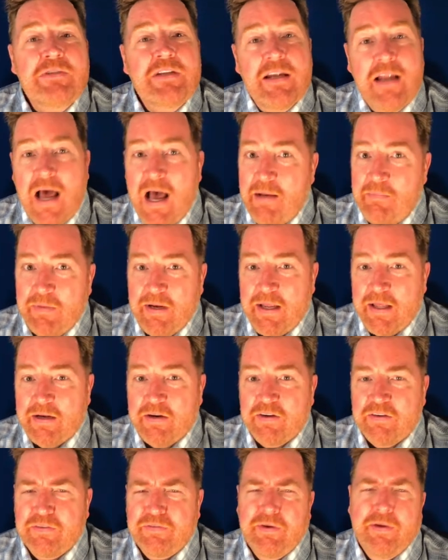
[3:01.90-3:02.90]

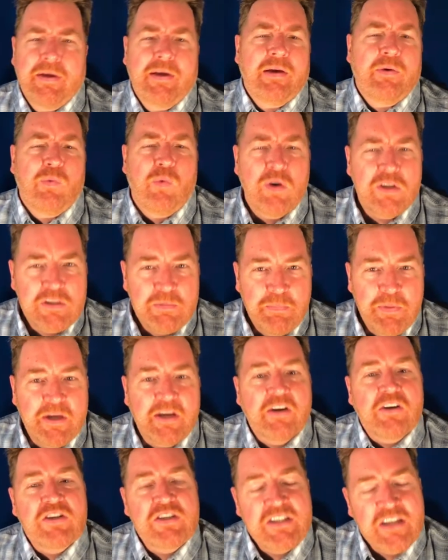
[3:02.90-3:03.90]
denominators, what's
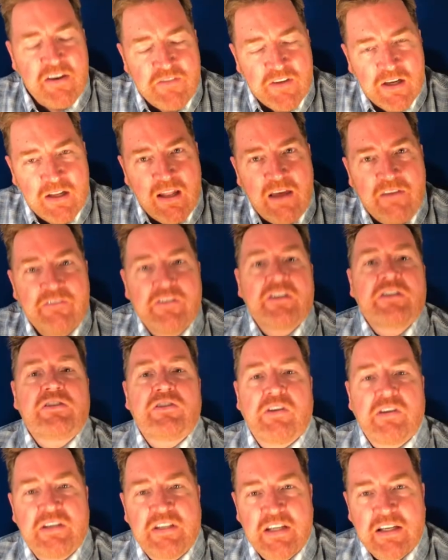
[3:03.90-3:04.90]
bigger, 7/11
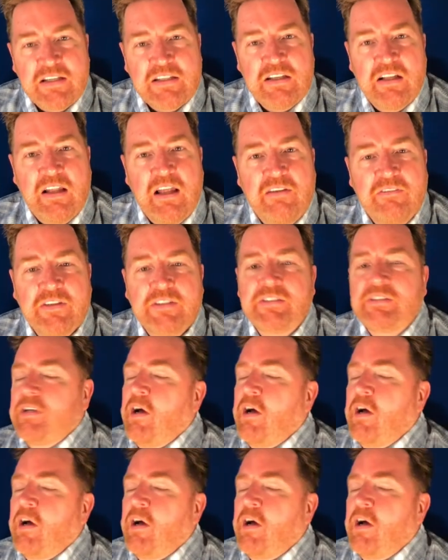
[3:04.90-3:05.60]
or 6/11?